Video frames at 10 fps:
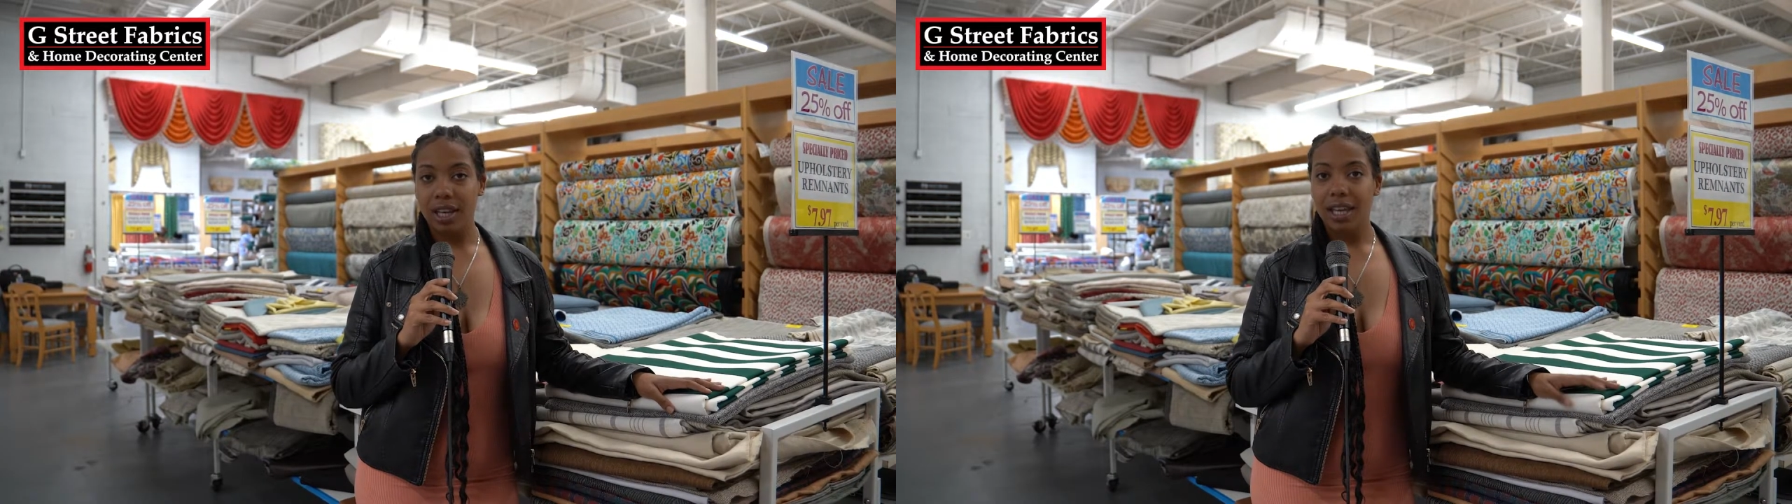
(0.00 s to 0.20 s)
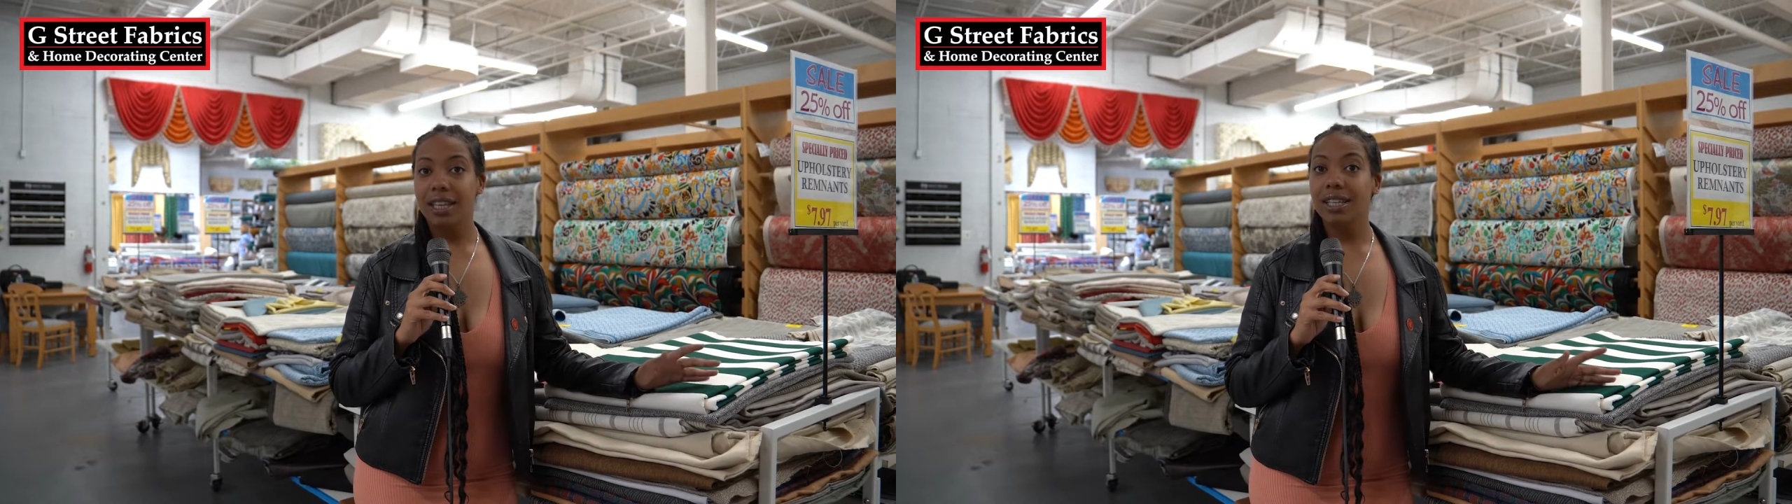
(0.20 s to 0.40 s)

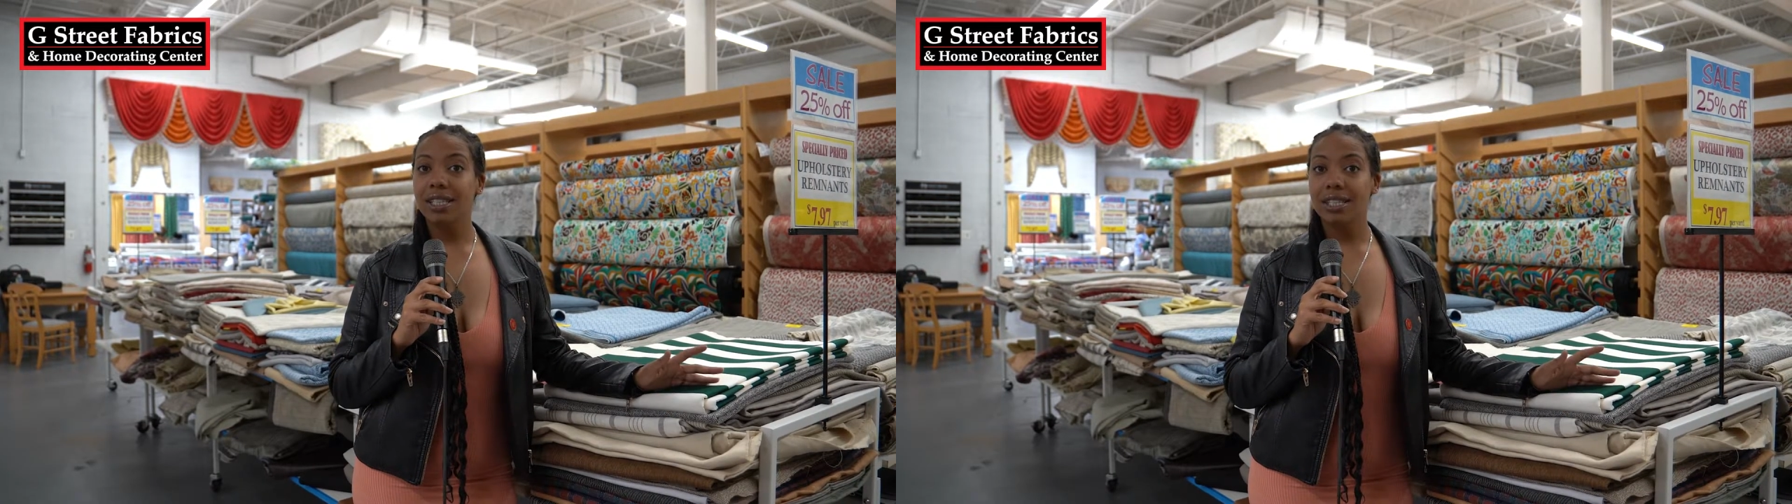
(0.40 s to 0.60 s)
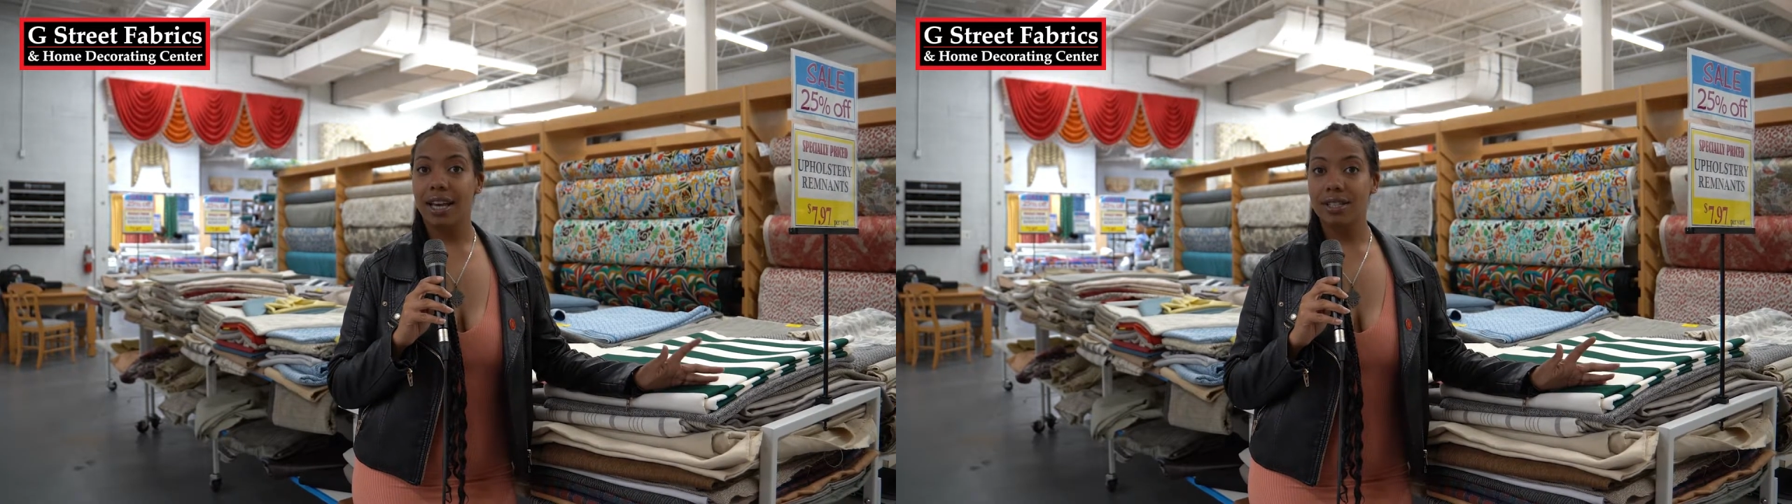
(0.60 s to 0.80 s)
In this
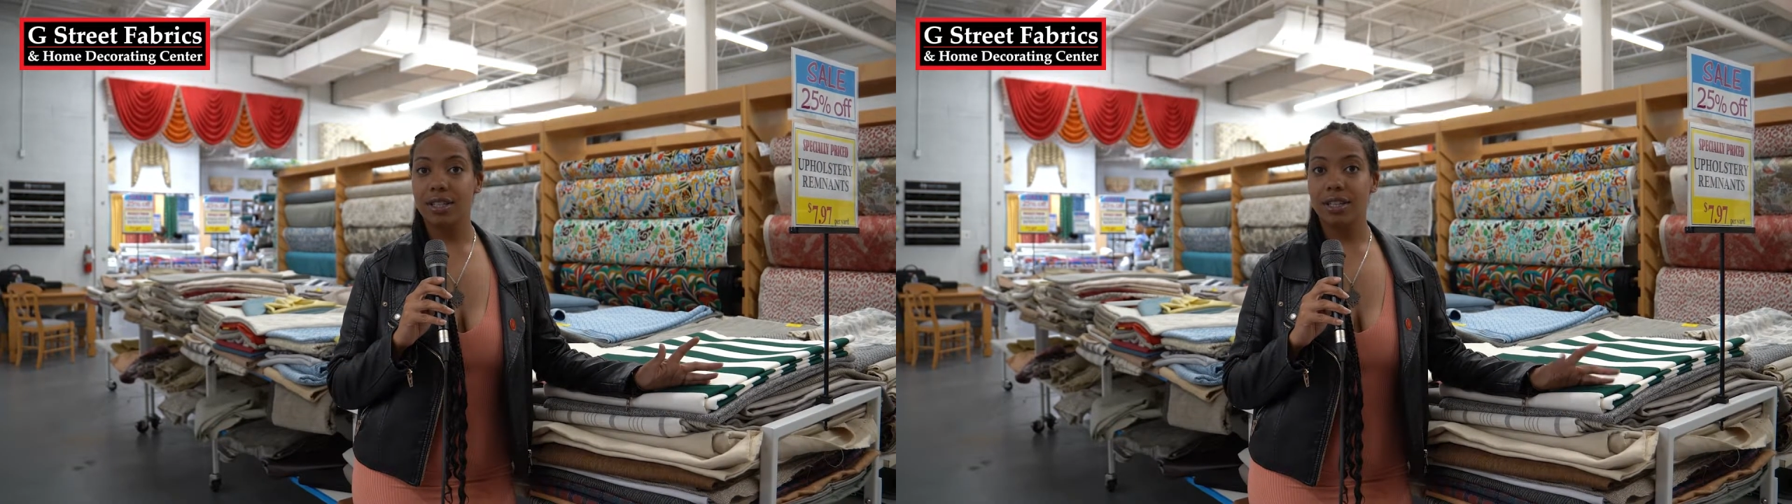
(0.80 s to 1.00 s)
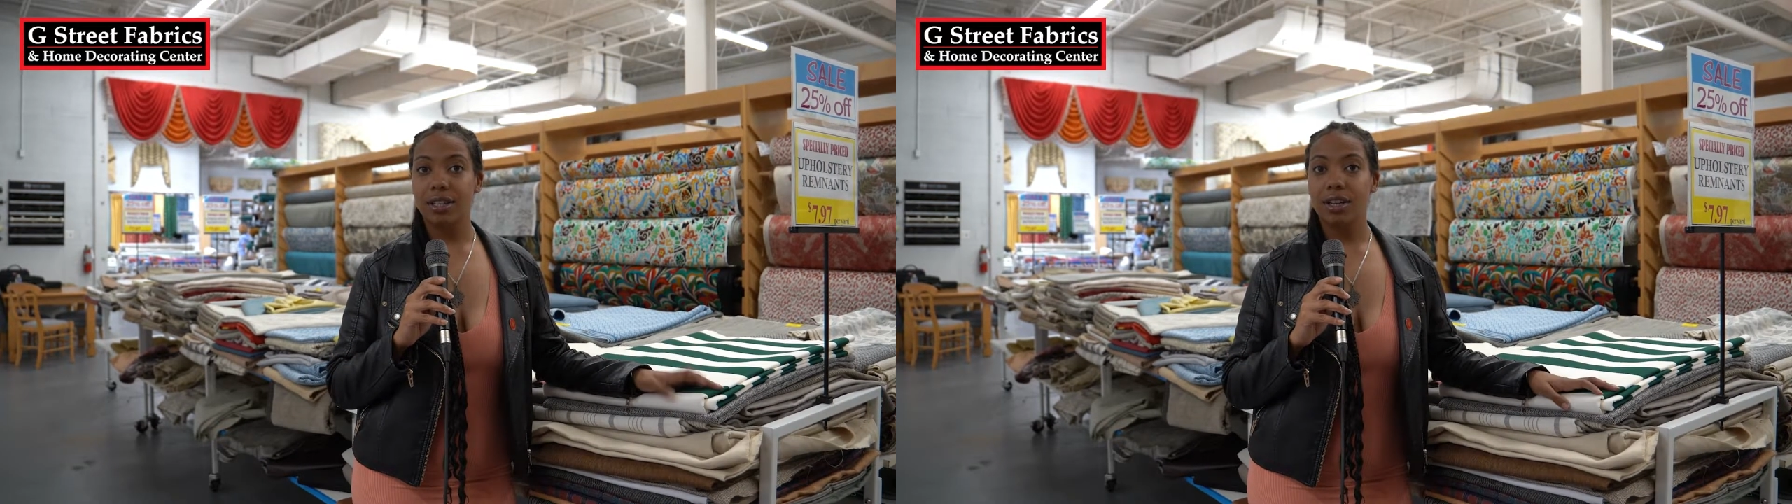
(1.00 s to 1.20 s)

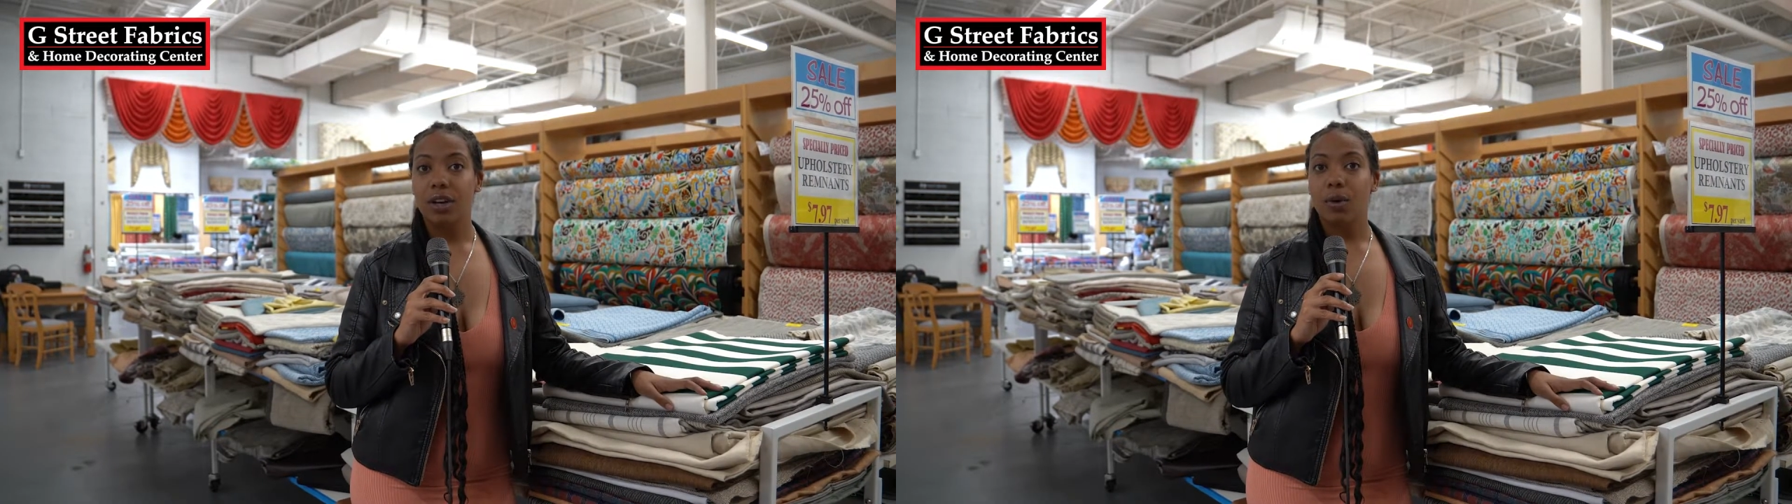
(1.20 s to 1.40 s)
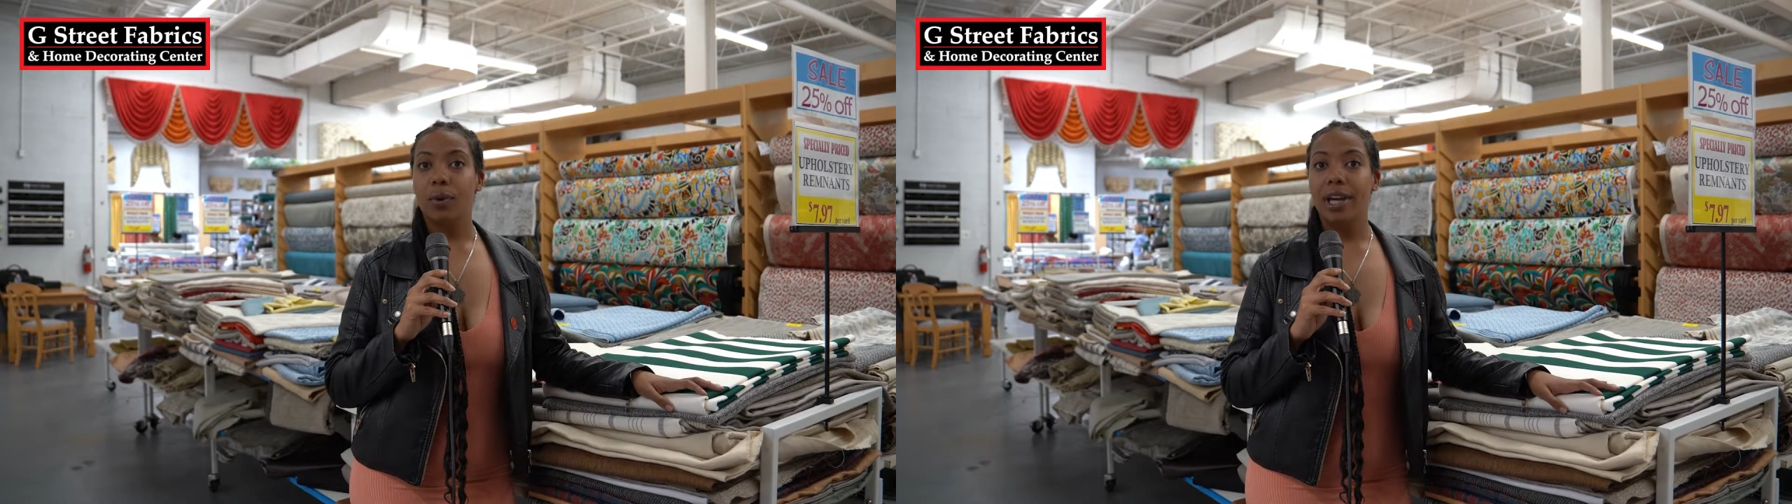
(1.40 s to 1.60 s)
section,
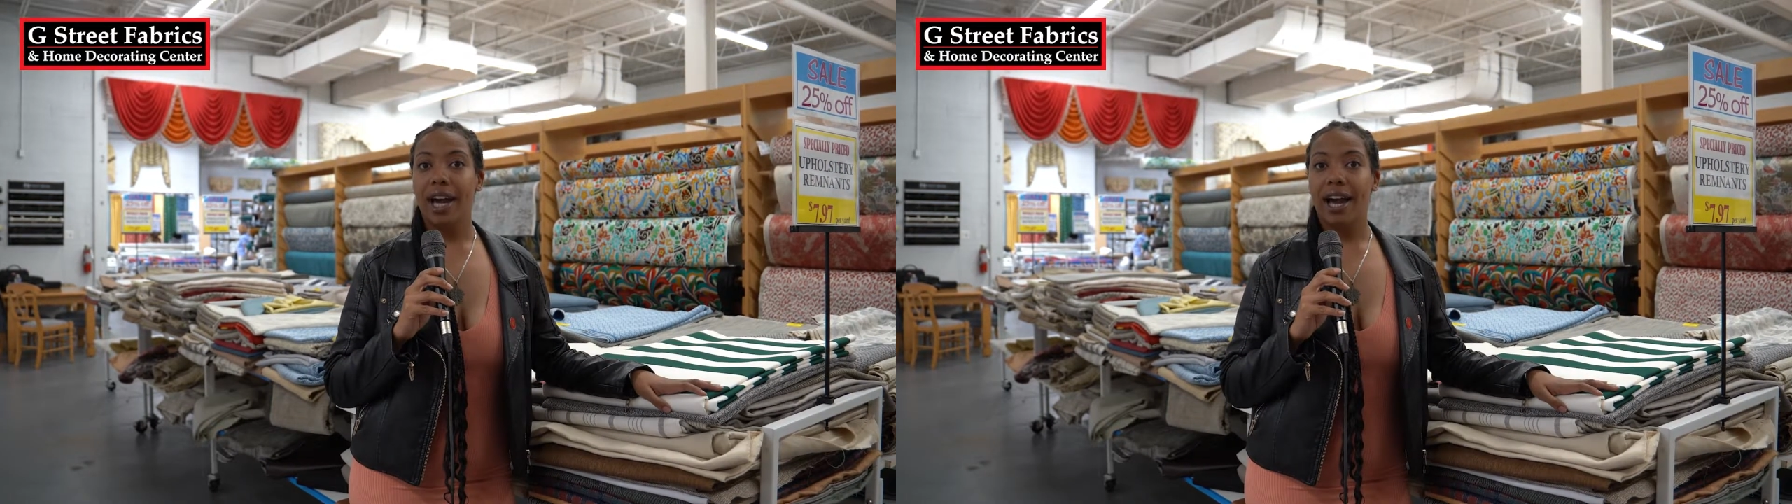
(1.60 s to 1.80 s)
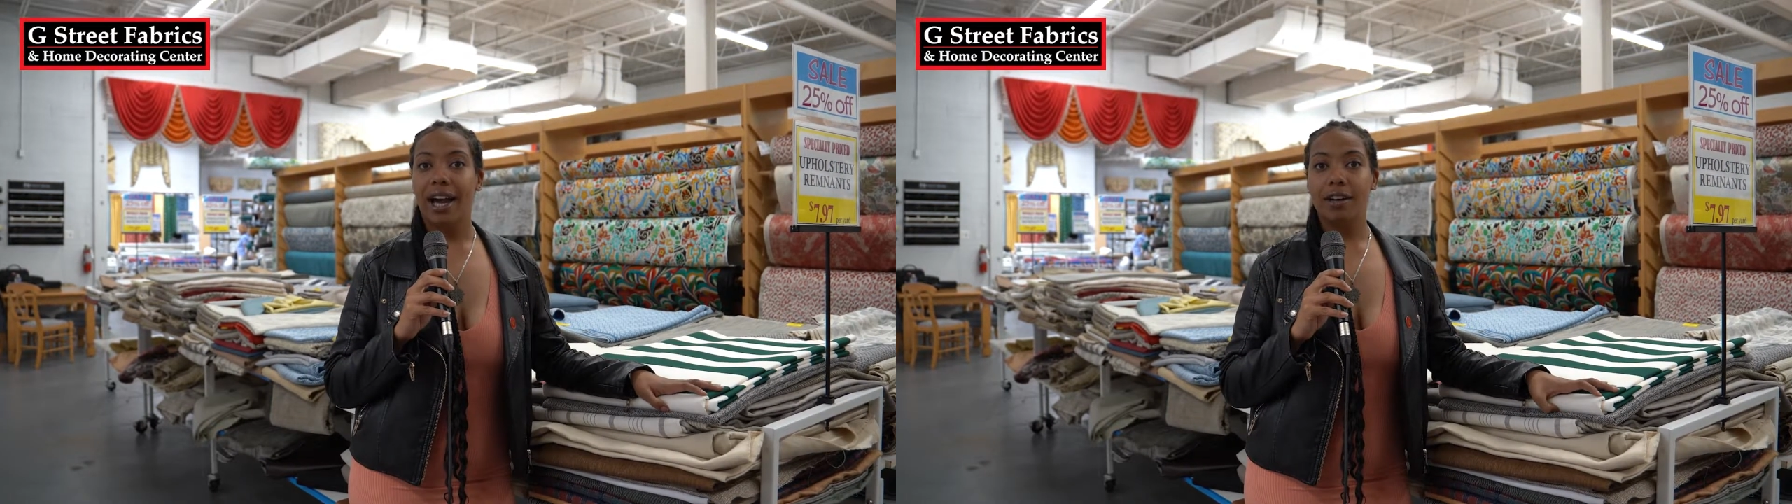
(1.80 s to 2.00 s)
we
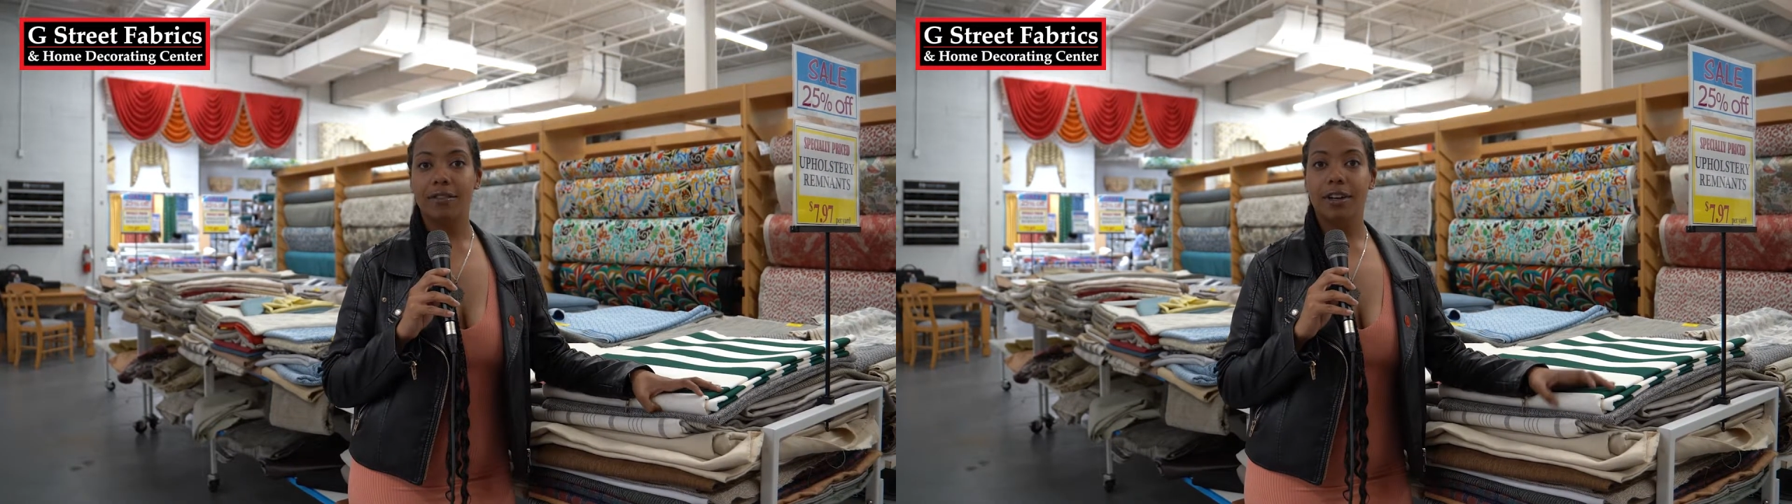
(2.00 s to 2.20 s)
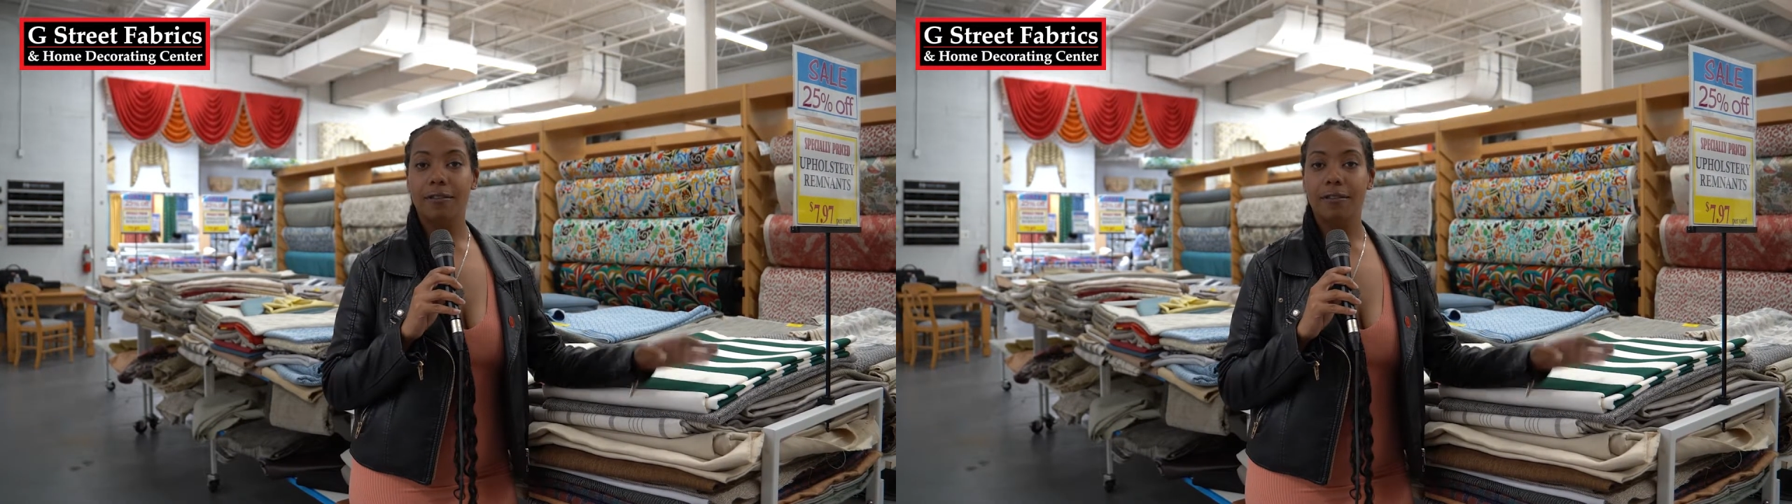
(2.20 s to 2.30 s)
have